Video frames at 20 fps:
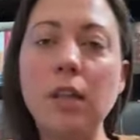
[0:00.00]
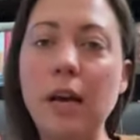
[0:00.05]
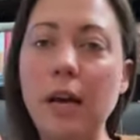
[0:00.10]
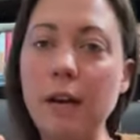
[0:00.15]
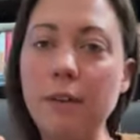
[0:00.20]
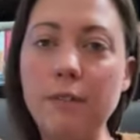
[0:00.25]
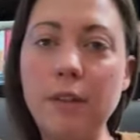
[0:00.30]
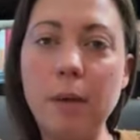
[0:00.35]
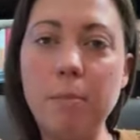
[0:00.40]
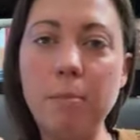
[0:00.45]
A
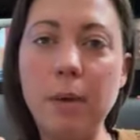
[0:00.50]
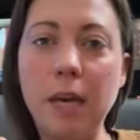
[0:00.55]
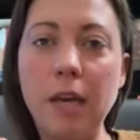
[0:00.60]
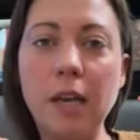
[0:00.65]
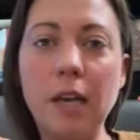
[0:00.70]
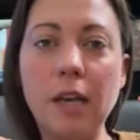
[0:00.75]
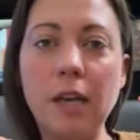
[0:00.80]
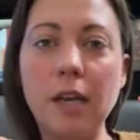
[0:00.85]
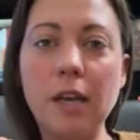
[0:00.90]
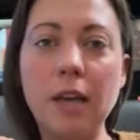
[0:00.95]
lot of that
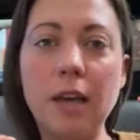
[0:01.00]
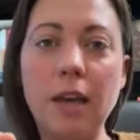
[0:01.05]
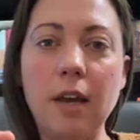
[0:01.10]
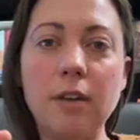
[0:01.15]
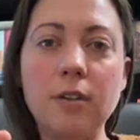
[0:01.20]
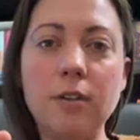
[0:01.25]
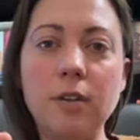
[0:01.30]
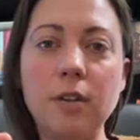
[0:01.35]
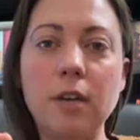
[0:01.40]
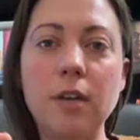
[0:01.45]
panic and
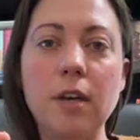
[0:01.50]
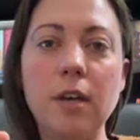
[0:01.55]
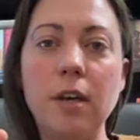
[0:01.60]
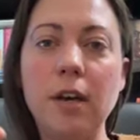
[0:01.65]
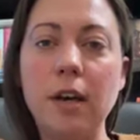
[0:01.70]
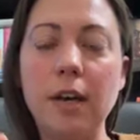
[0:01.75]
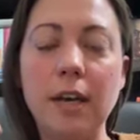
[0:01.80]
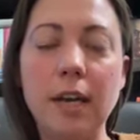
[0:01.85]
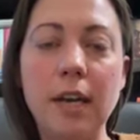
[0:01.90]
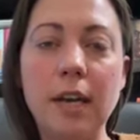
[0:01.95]
canter,
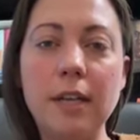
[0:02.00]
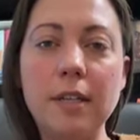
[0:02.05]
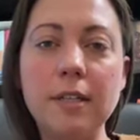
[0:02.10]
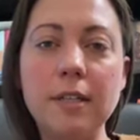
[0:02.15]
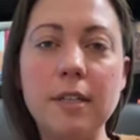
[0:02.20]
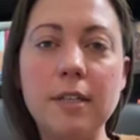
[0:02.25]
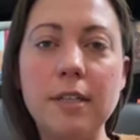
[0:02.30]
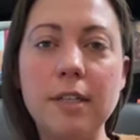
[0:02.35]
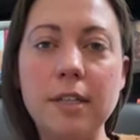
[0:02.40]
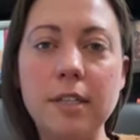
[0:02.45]
again, is
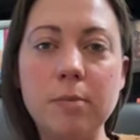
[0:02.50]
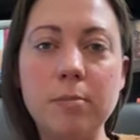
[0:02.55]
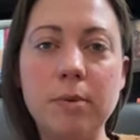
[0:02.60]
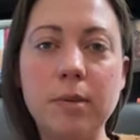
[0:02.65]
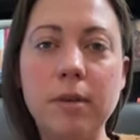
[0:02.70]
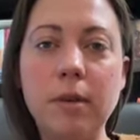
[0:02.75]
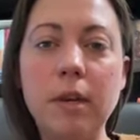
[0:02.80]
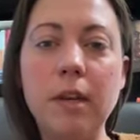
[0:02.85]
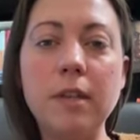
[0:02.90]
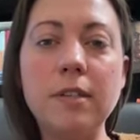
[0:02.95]

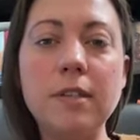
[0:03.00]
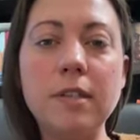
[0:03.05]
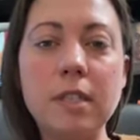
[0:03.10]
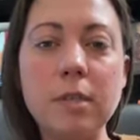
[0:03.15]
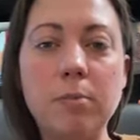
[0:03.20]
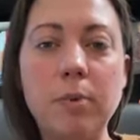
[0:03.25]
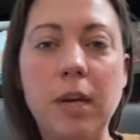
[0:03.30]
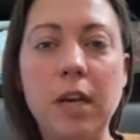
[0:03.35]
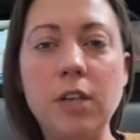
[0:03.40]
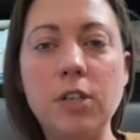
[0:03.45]

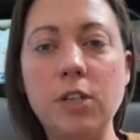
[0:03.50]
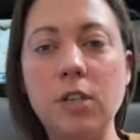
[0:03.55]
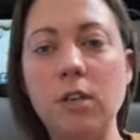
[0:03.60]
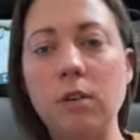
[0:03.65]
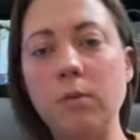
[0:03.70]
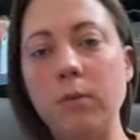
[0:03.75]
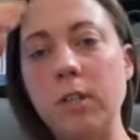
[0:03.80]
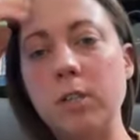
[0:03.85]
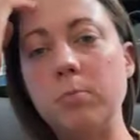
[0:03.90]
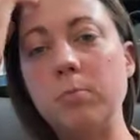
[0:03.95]

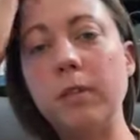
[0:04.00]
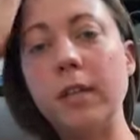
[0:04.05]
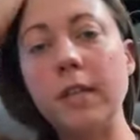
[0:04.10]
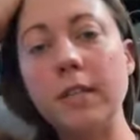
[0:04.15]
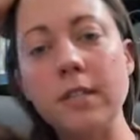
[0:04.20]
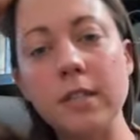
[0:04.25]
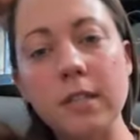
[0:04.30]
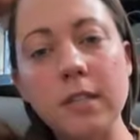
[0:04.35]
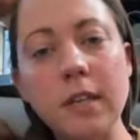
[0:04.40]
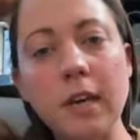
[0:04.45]
anticipation, which
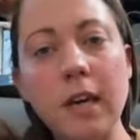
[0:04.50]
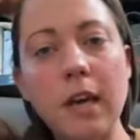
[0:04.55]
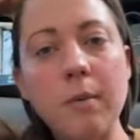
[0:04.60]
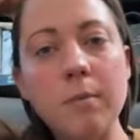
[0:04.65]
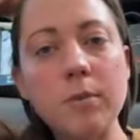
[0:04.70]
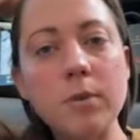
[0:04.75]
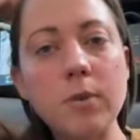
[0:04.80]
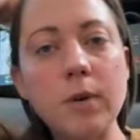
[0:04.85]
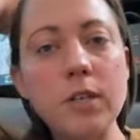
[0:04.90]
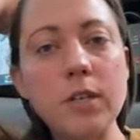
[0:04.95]
blends into
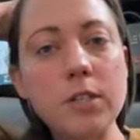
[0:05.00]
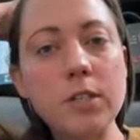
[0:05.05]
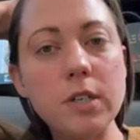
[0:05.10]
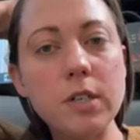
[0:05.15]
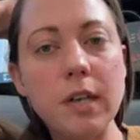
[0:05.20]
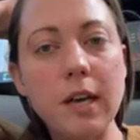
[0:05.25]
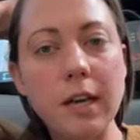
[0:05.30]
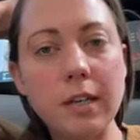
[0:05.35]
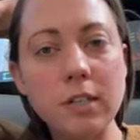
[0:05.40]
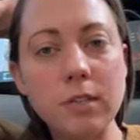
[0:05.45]
M's
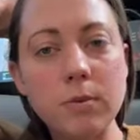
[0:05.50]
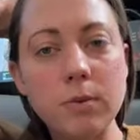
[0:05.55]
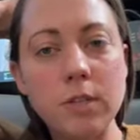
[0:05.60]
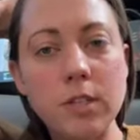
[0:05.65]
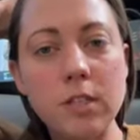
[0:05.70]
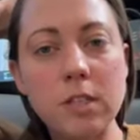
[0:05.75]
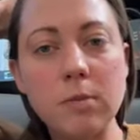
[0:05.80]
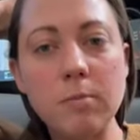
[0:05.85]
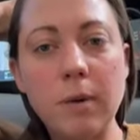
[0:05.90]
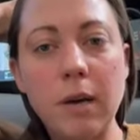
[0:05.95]
question next,
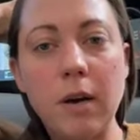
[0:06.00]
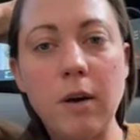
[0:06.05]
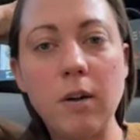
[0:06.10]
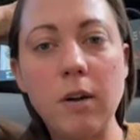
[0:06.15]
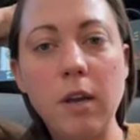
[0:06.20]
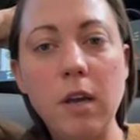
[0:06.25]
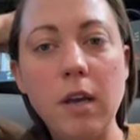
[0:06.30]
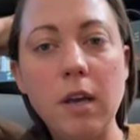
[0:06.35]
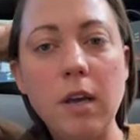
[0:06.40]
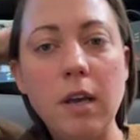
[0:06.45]
which is
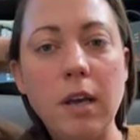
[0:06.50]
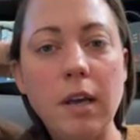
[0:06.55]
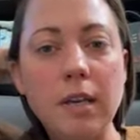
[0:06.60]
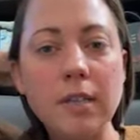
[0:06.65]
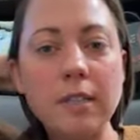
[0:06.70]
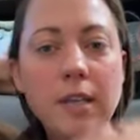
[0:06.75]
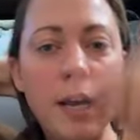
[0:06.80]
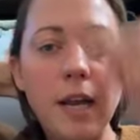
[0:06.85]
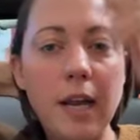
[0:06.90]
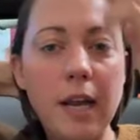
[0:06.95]
about
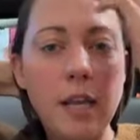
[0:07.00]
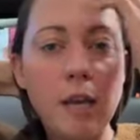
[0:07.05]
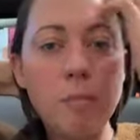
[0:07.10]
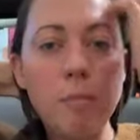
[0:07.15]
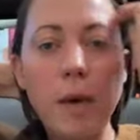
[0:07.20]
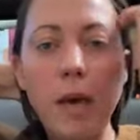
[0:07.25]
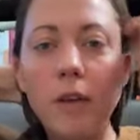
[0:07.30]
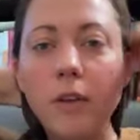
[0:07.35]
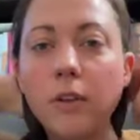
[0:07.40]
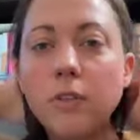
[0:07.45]
anxiety
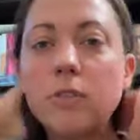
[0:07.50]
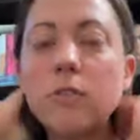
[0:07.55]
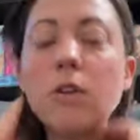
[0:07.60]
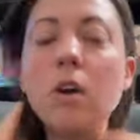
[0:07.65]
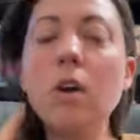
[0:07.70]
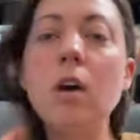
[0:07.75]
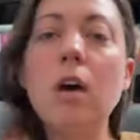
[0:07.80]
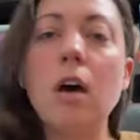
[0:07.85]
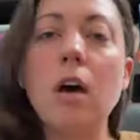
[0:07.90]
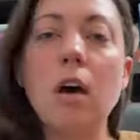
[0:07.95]
and balance.
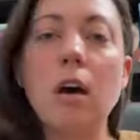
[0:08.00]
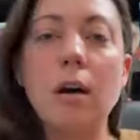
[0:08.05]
